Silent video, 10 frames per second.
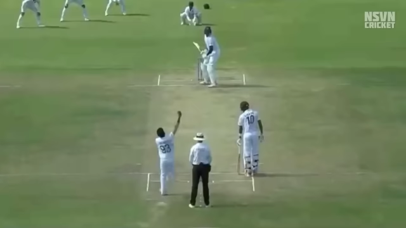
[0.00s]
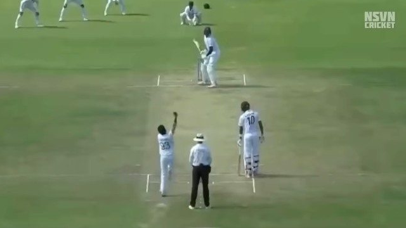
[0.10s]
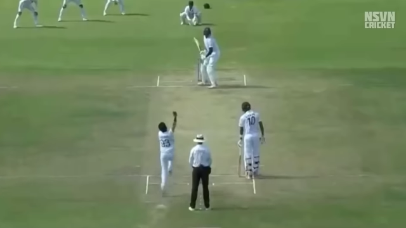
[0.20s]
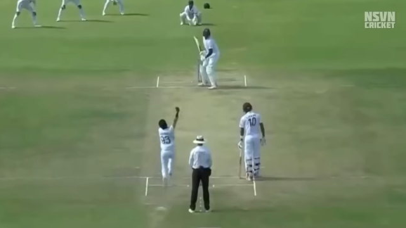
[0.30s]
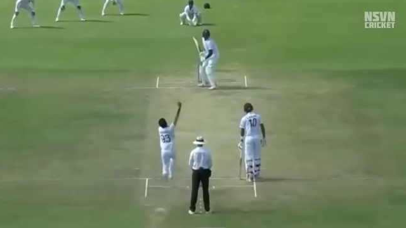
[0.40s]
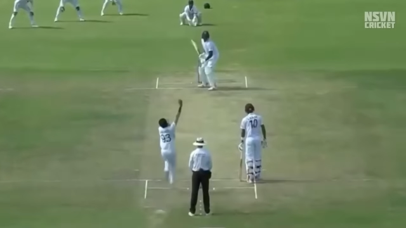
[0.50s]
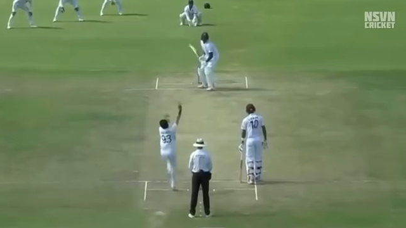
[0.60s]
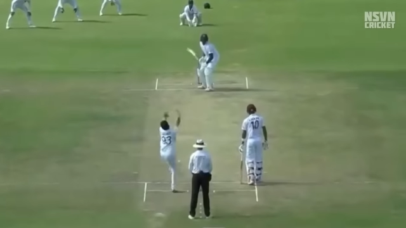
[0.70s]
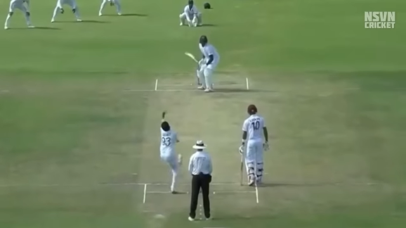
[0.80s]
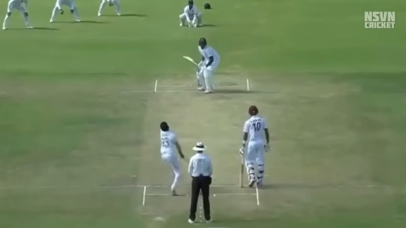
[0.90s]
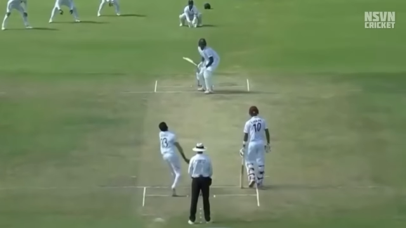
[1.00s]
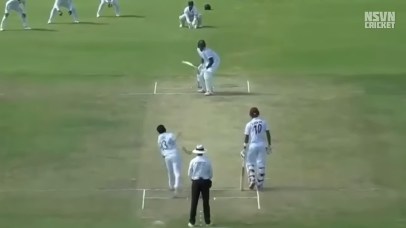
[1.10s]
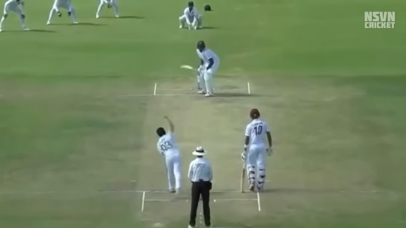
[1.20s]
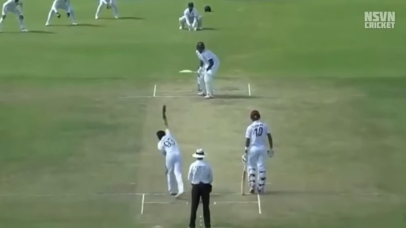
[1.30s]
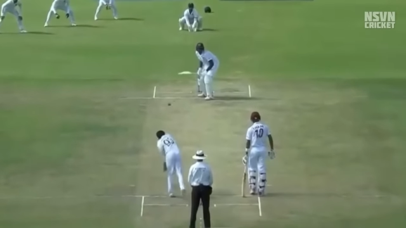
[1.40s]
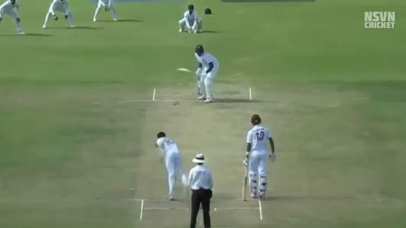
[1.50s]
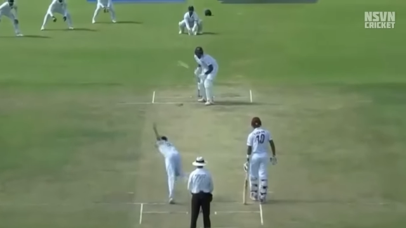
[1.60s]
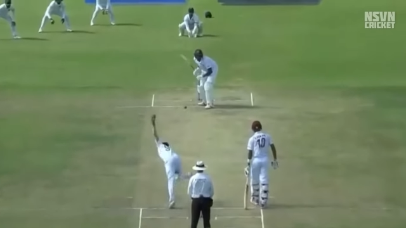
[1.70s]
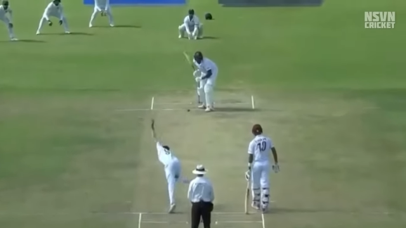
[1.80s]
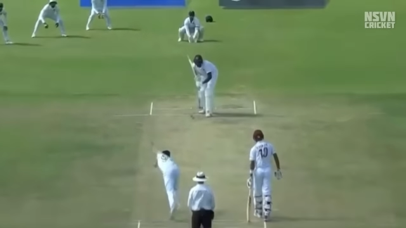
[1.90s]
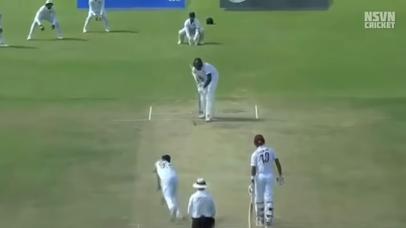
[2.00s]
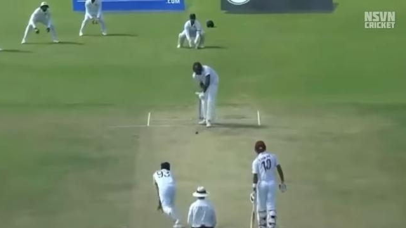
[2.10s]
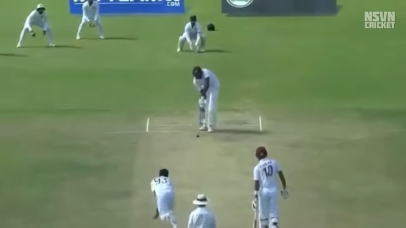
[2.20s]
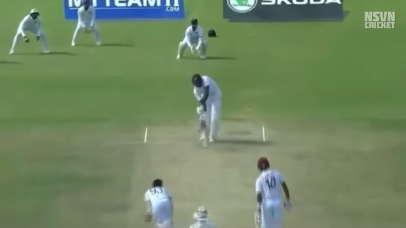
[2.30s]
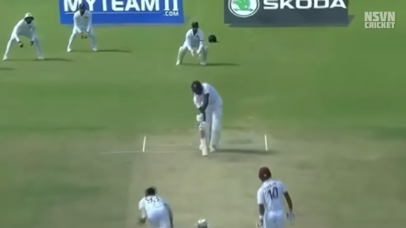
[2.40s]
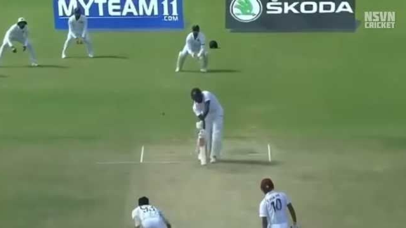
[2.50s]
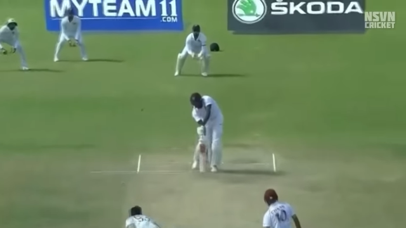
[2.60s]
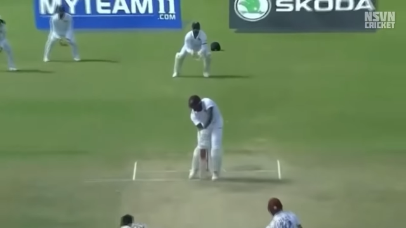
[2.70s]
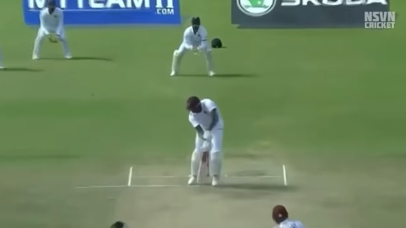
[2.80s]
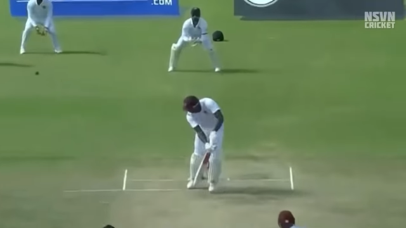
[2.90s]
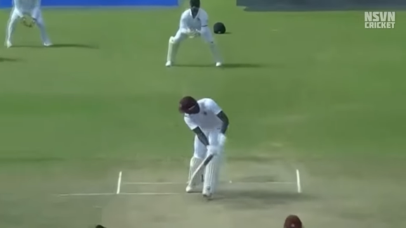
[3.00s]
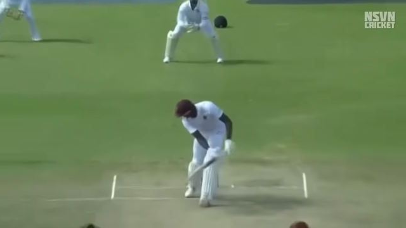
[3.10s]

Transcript: No face is visible, so there are no lips to read.